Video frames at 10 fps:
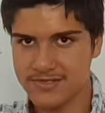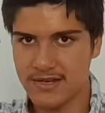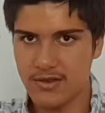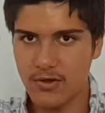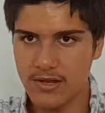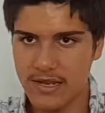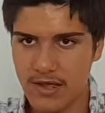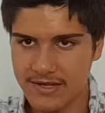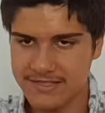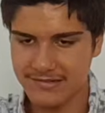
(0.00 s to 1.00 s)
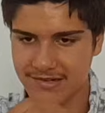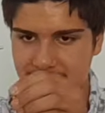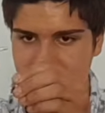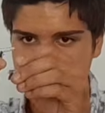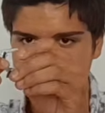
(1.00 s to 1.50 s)
was a lot lighter in
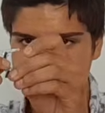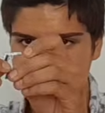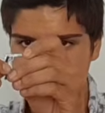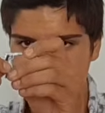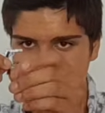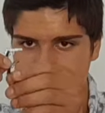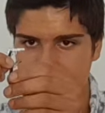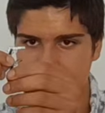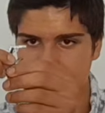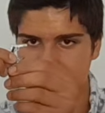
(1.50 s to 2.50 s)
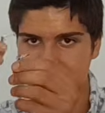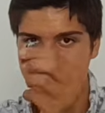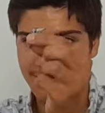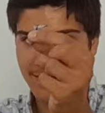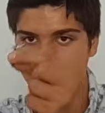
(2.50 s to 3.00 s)
colour. This one's like
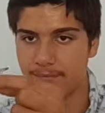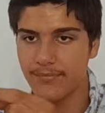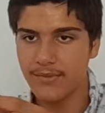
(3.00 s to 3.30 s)
gunmetal grey,